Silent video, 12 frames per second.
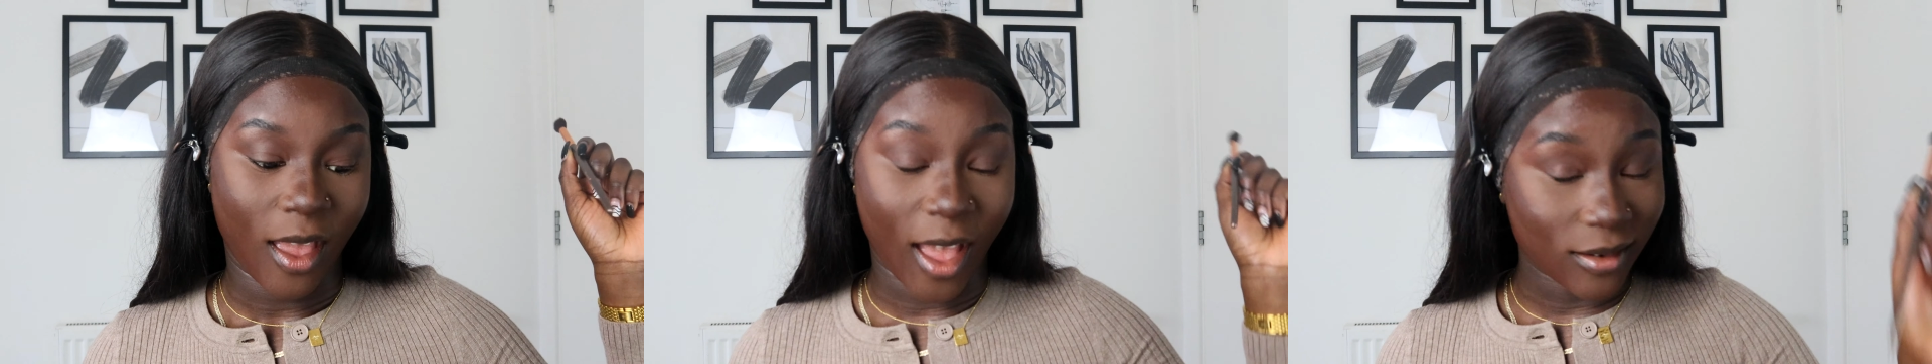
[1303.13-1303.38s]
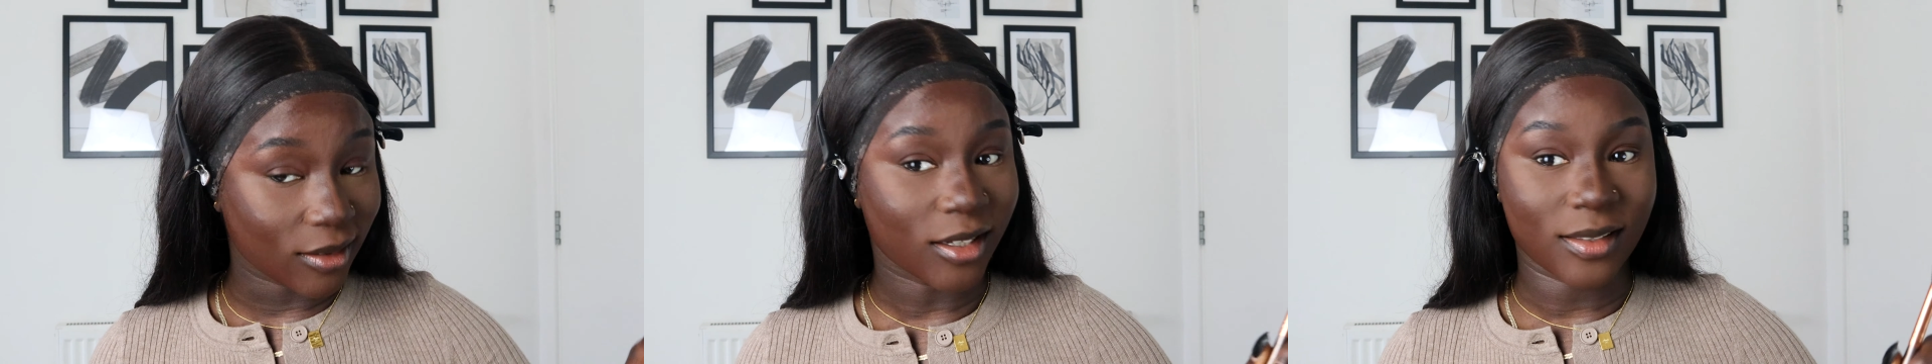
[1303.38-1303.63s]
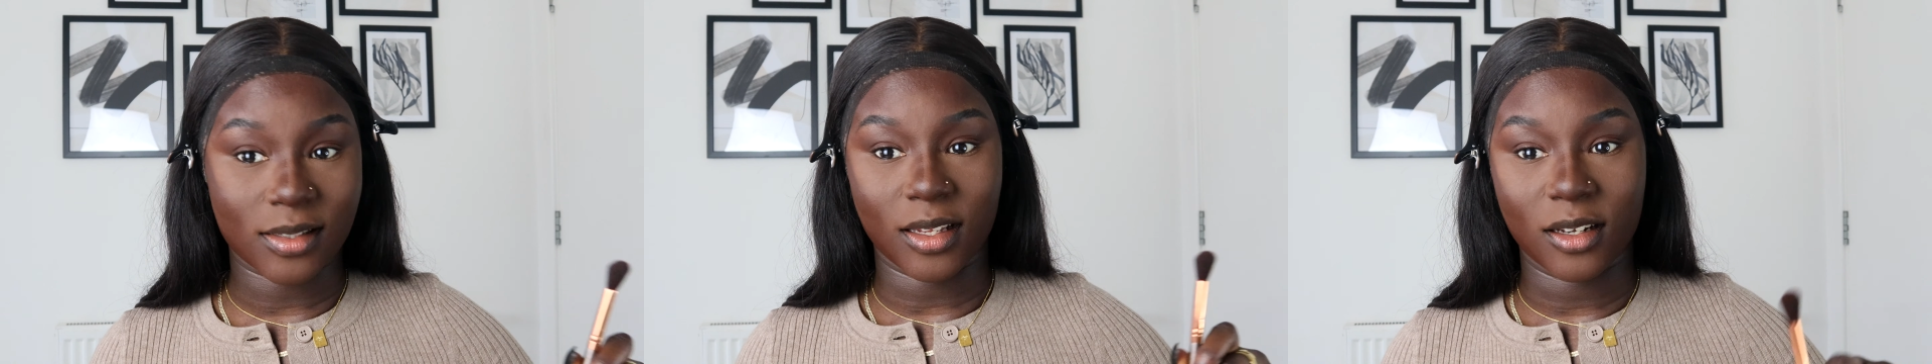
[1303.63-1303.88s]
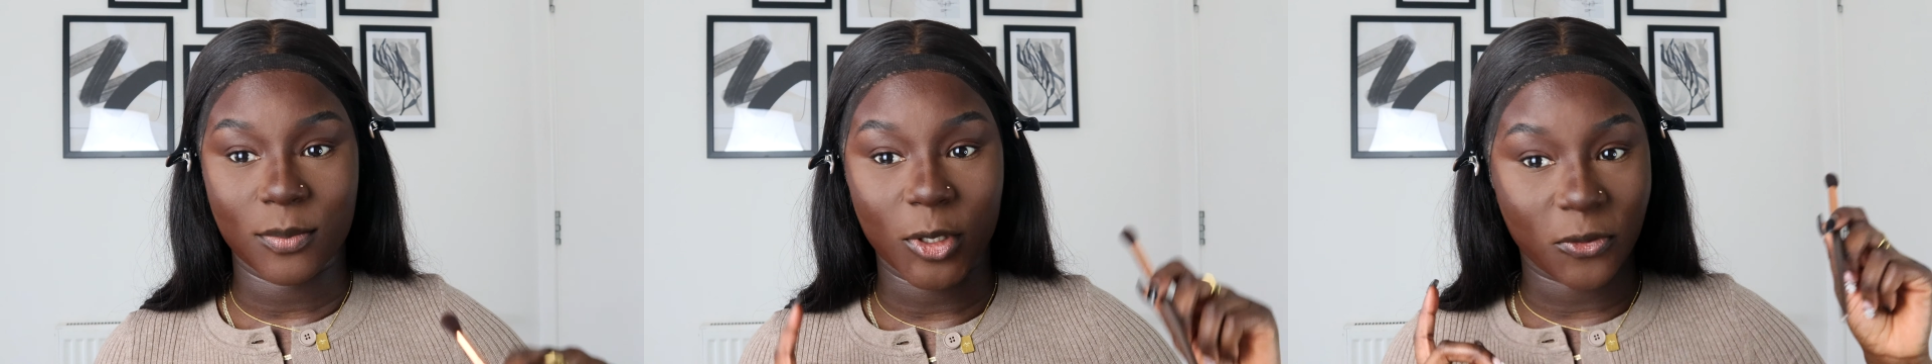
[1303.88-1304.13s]
and the
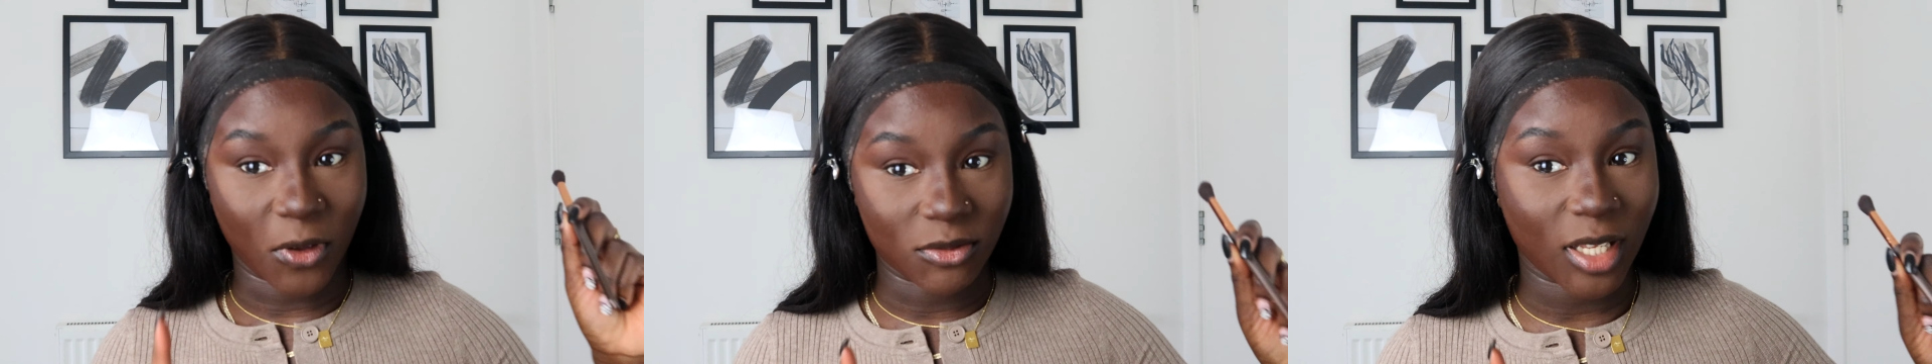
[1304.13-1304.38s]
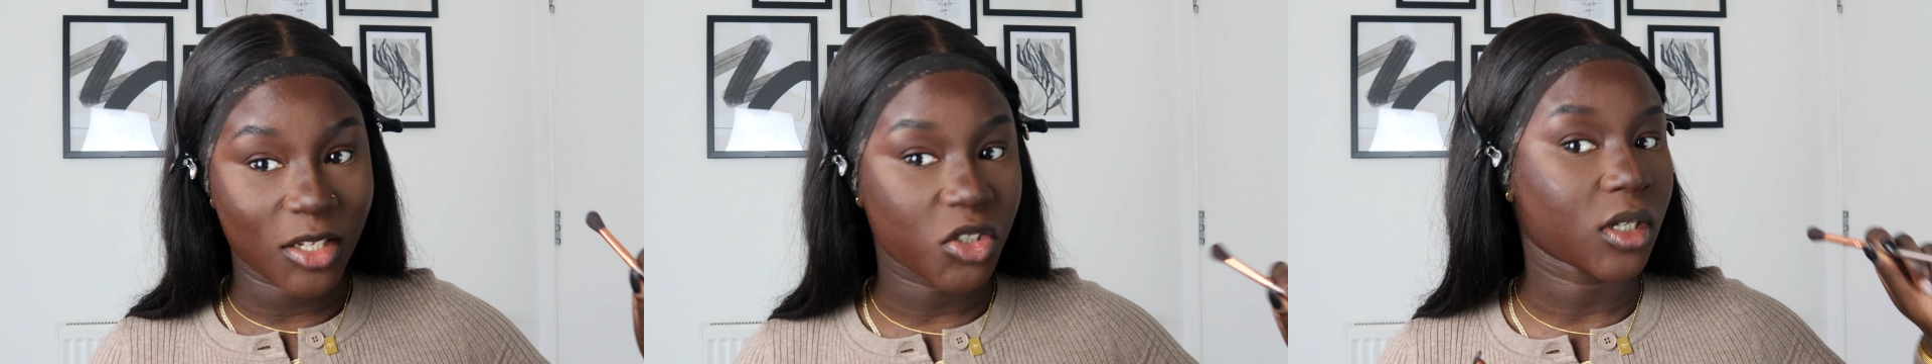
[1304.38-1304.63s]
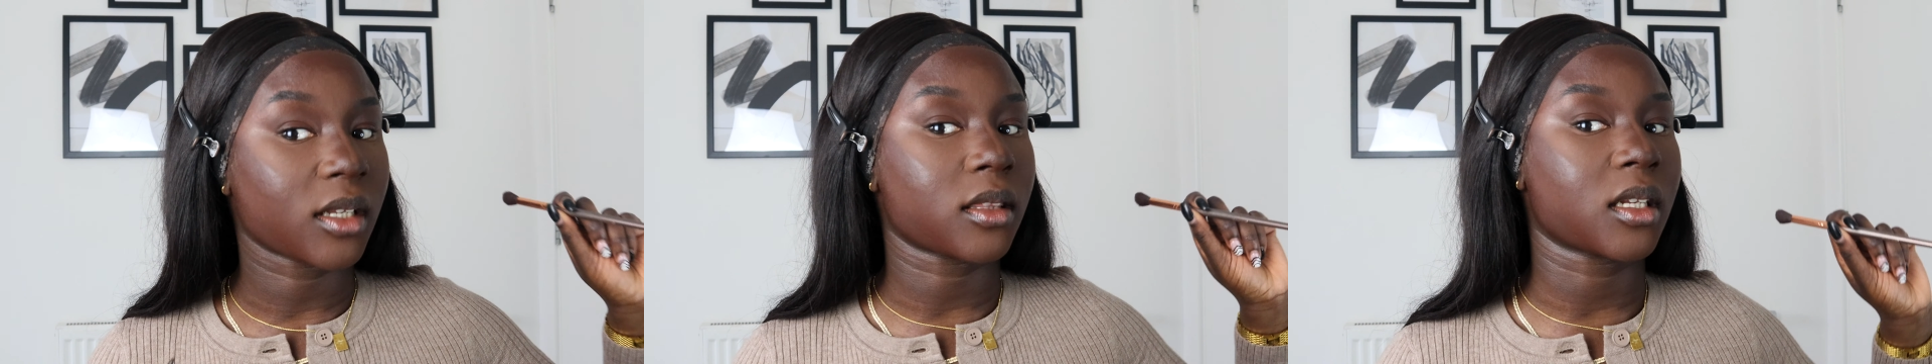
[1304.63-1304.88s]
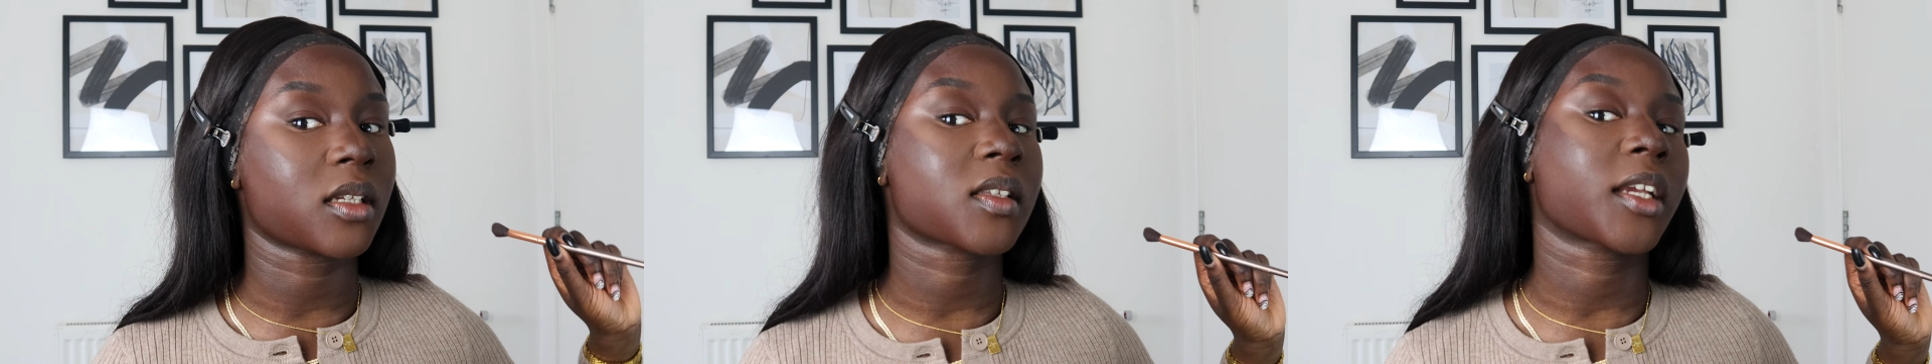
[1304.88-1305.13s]
concealer, but the foundation I
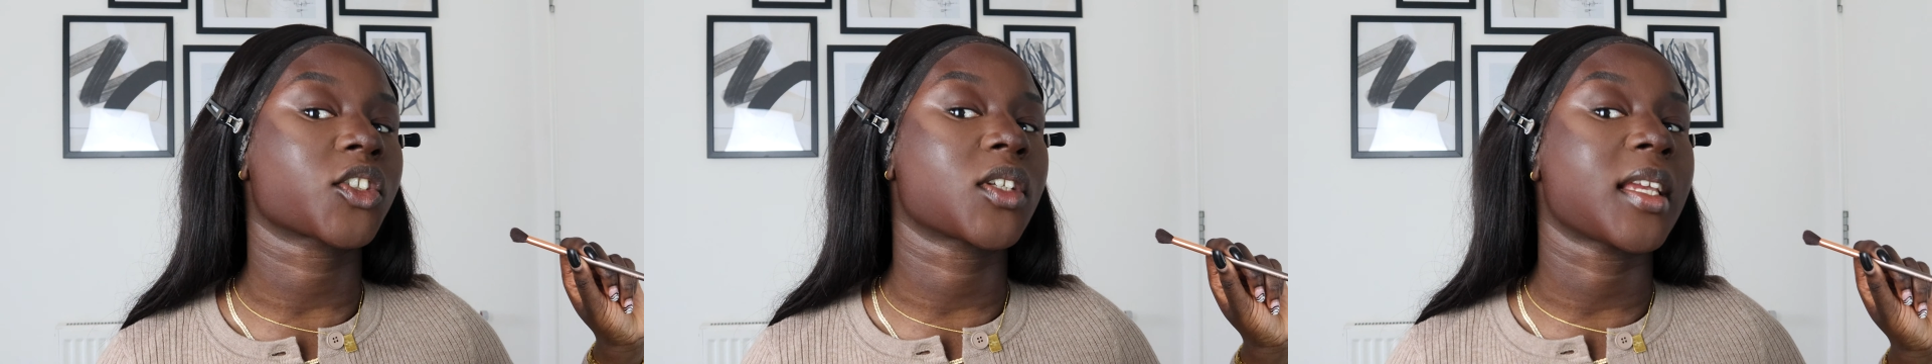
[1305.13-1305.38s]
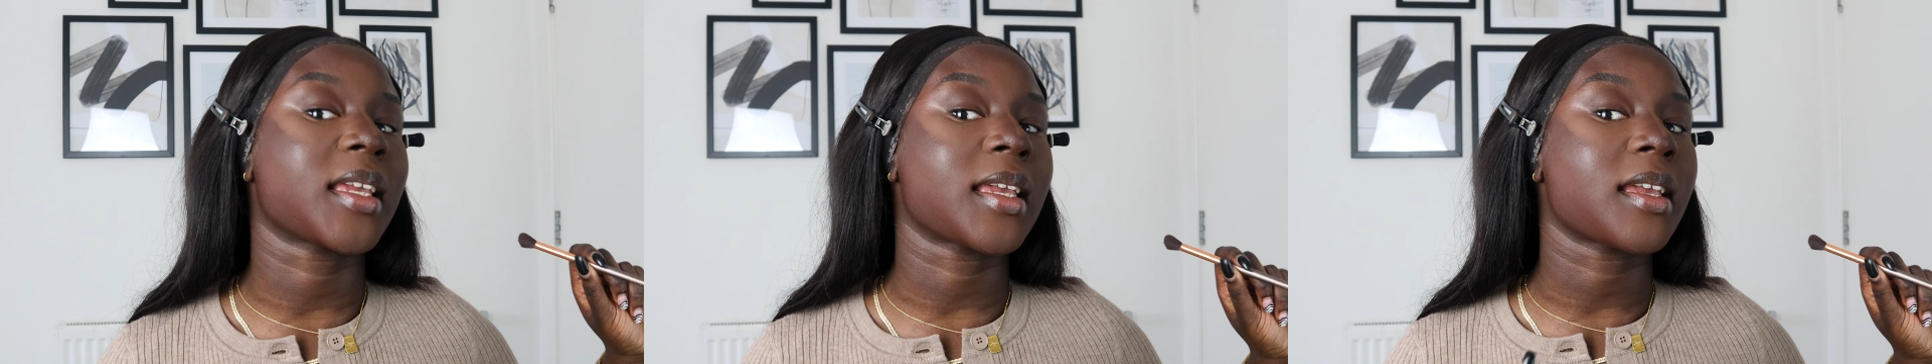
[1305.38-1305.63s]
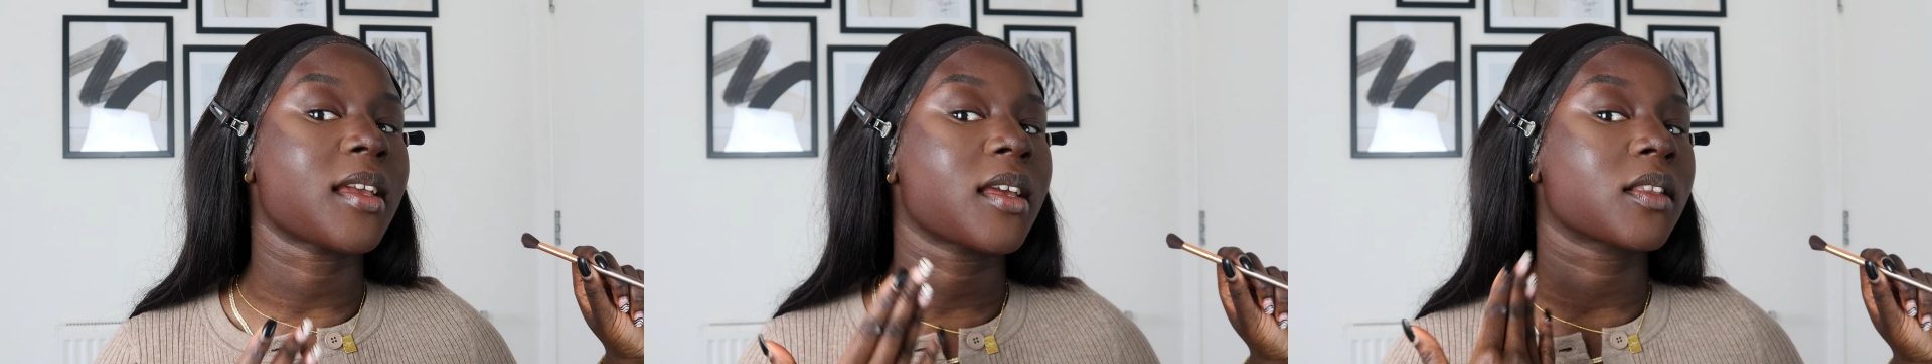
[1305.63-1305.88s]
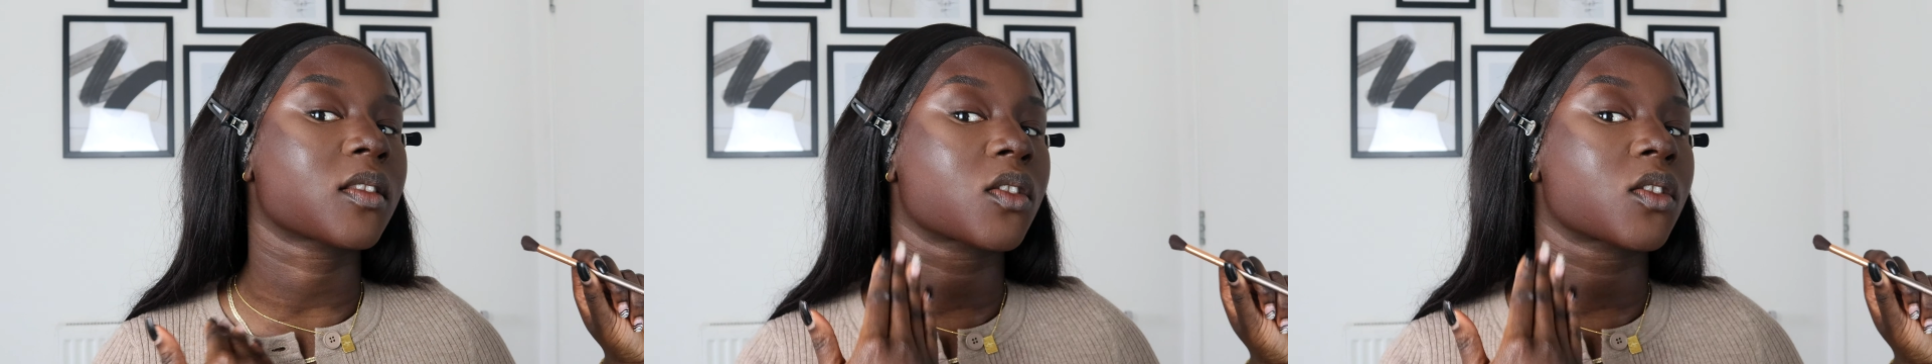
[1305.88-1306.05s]
think is actually,